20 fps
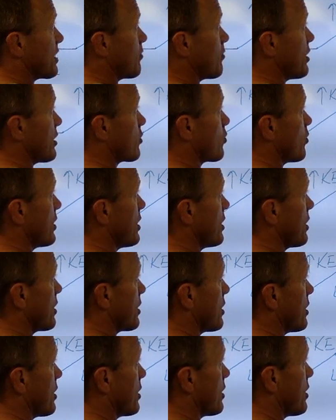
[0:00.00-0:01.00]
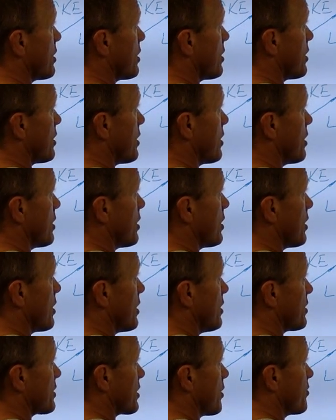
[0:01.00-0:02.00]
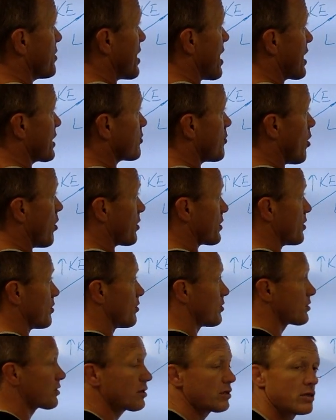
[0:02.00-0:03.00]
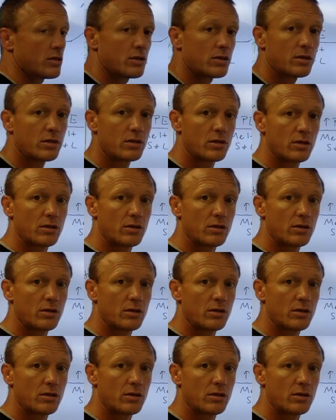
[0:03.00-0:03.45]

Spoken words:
some liquid and some gas molecules.